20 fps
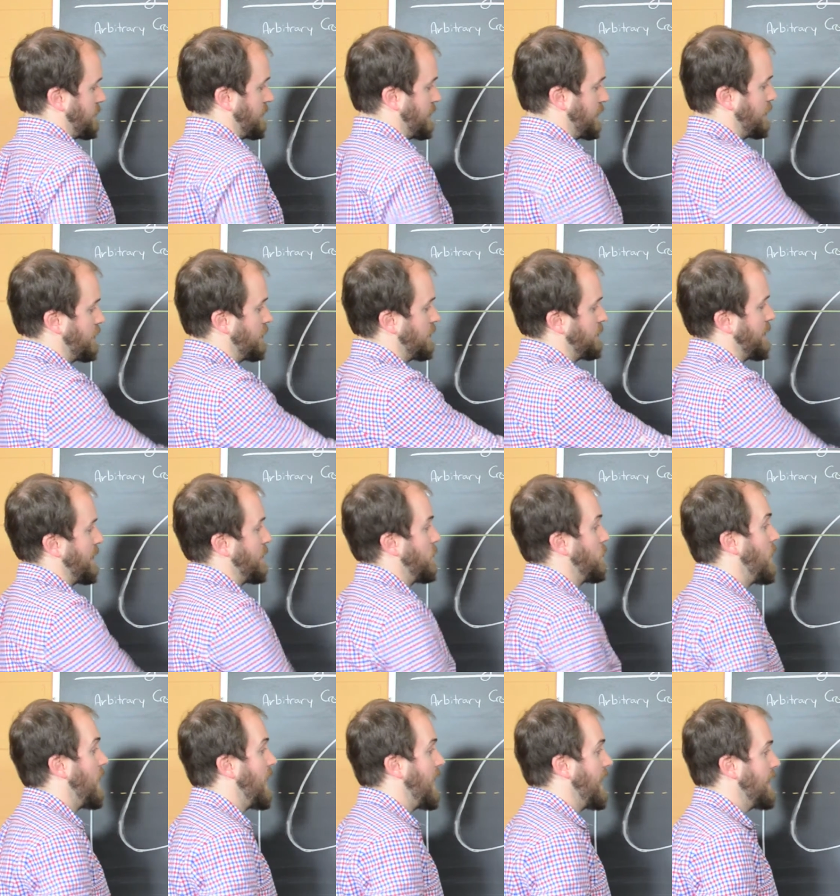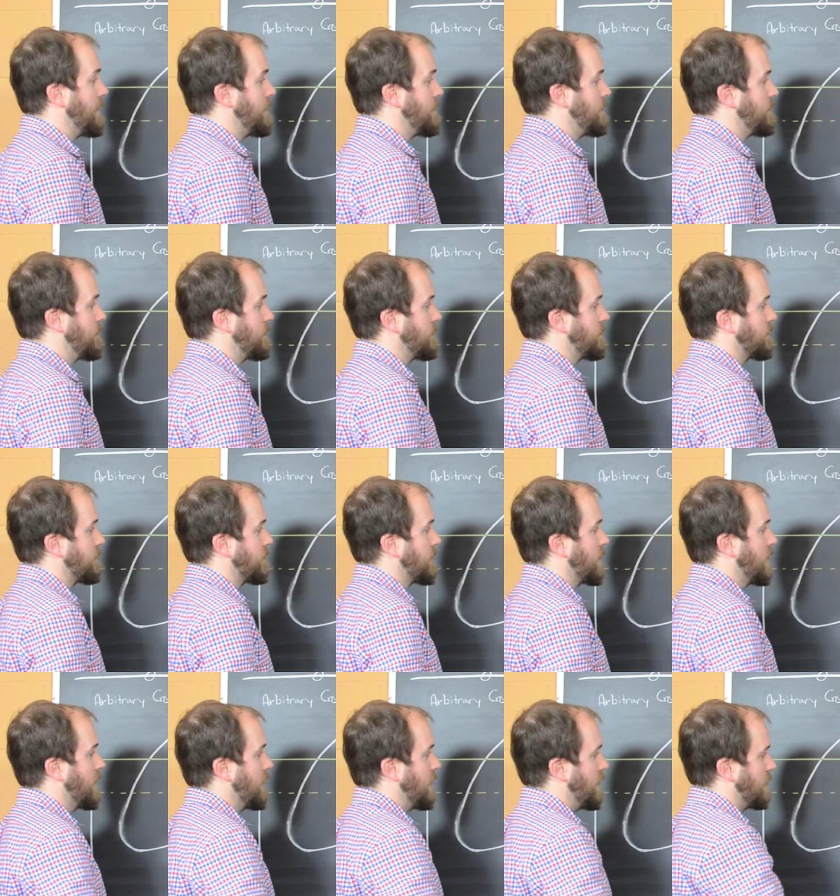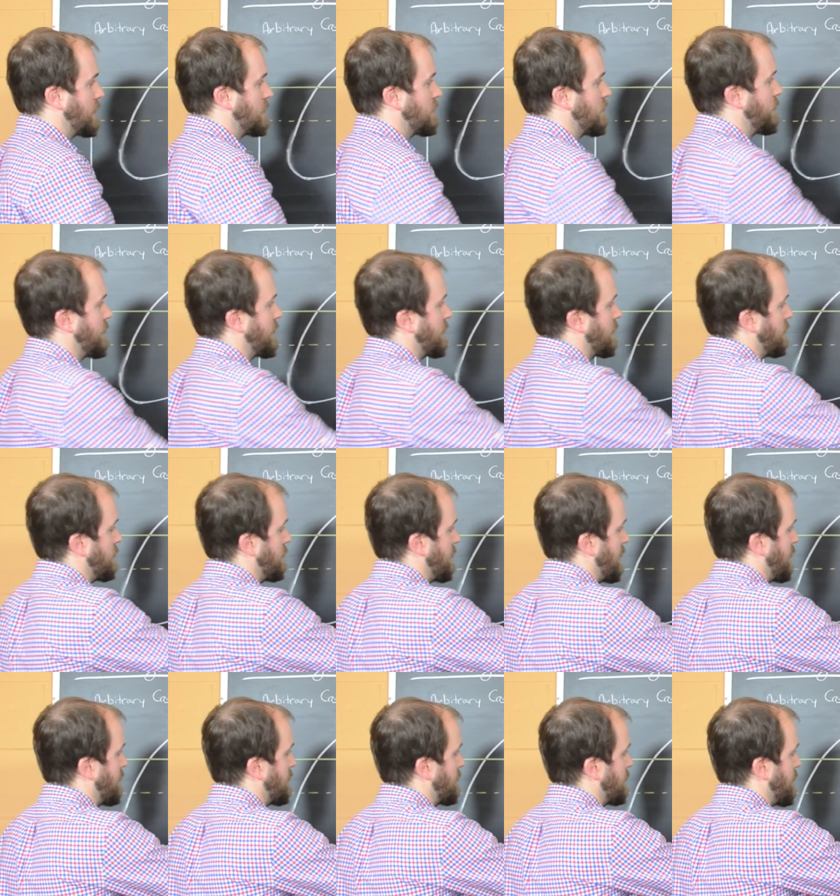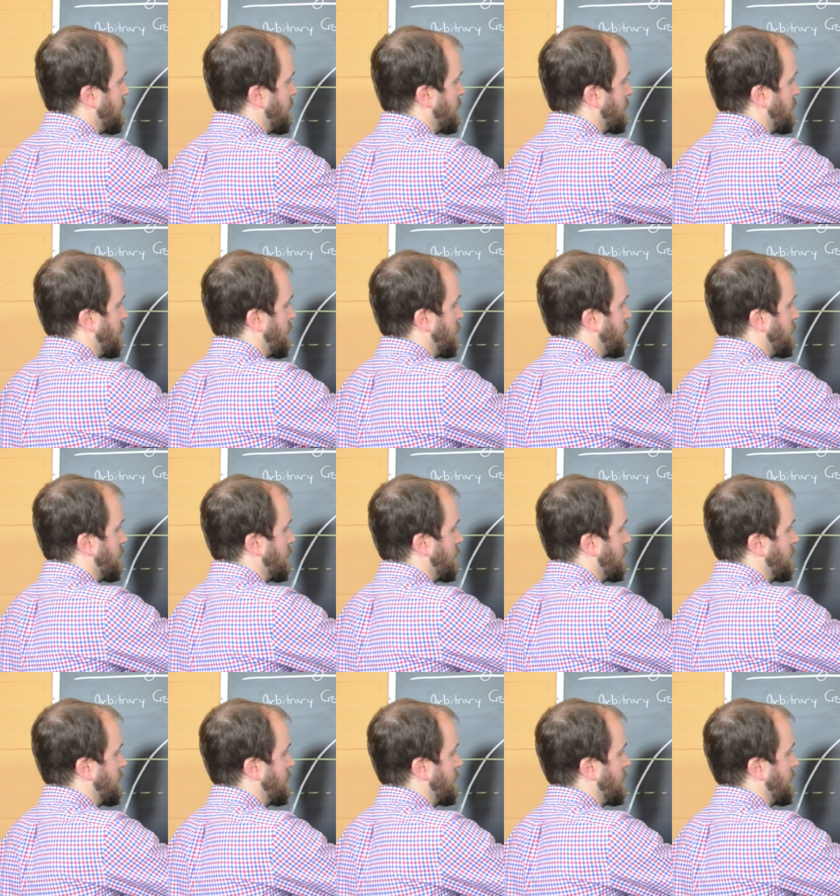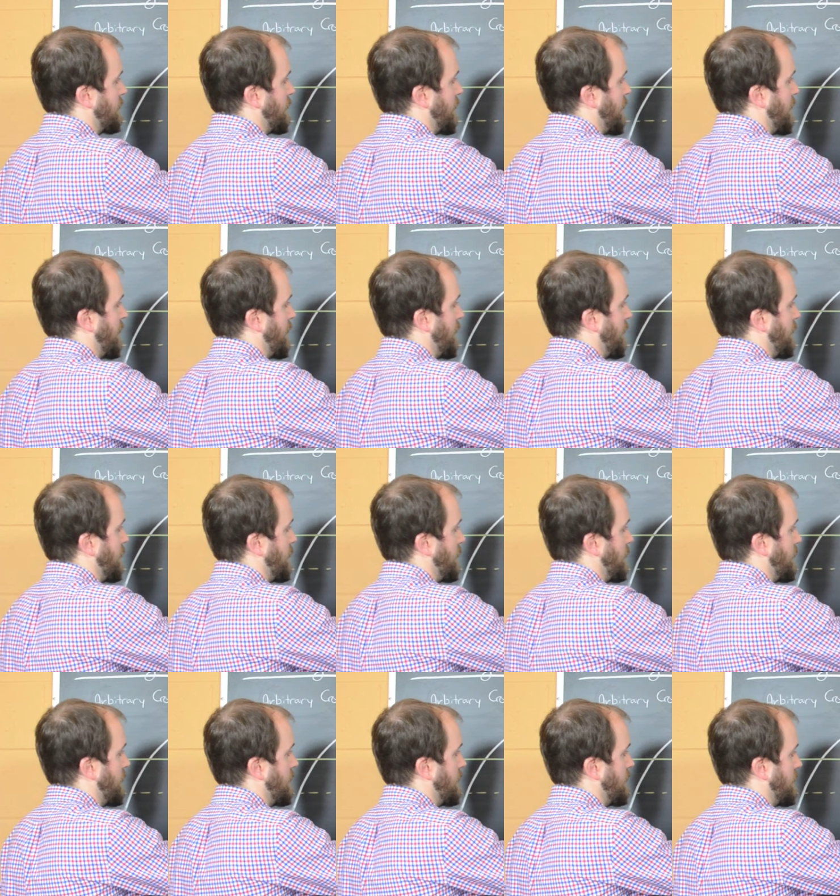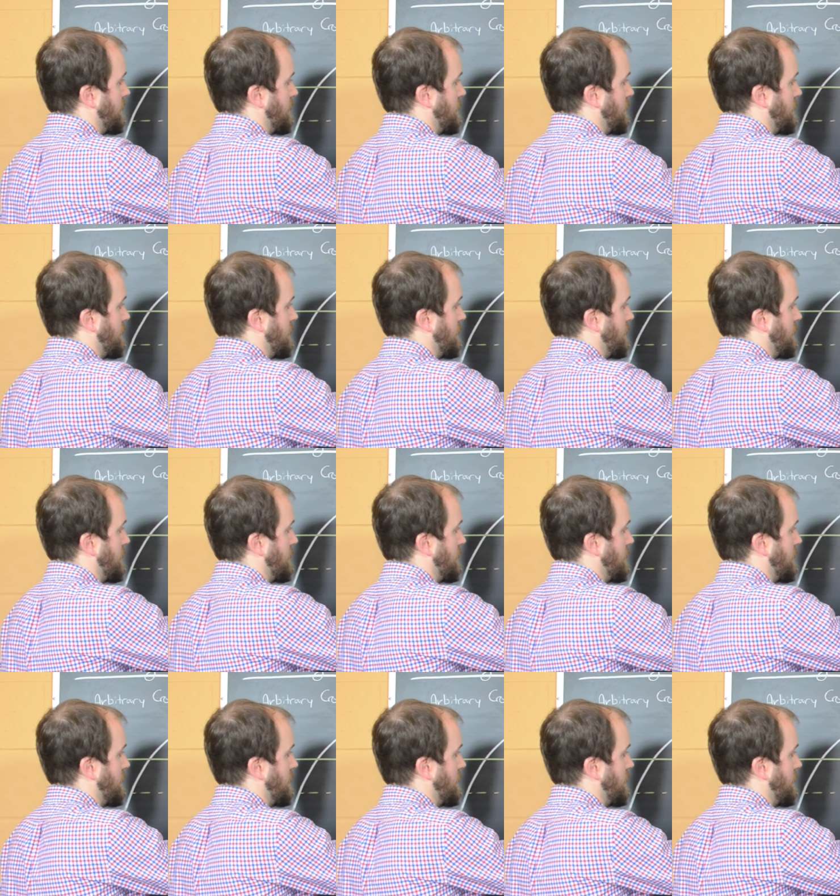we denote it by y. And so what we can do now instead is denote the distance of that area